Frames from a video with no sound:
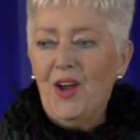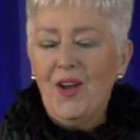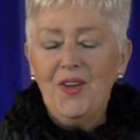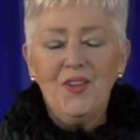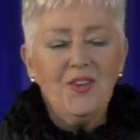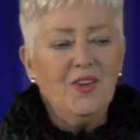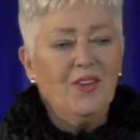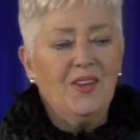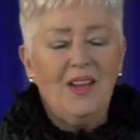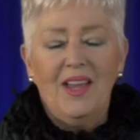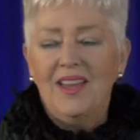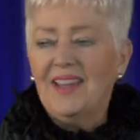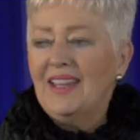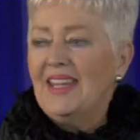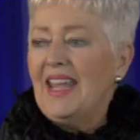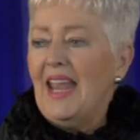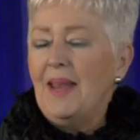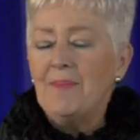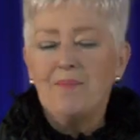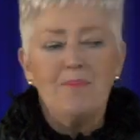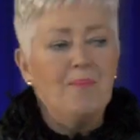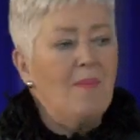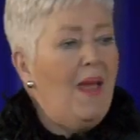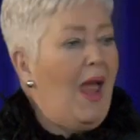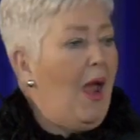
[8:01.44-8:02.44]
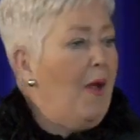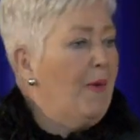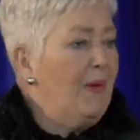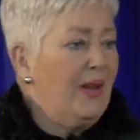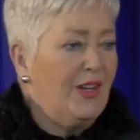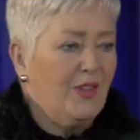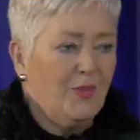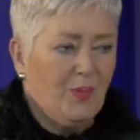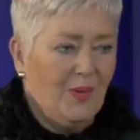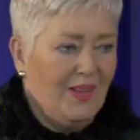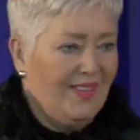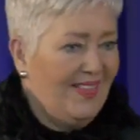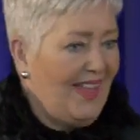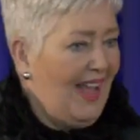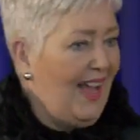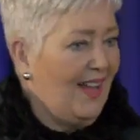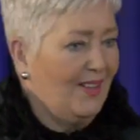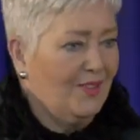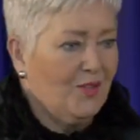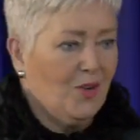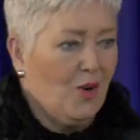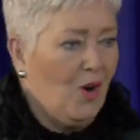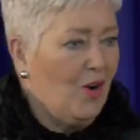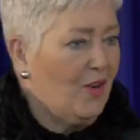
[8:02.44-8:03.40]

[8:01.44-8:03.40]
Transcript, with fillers: don't get married without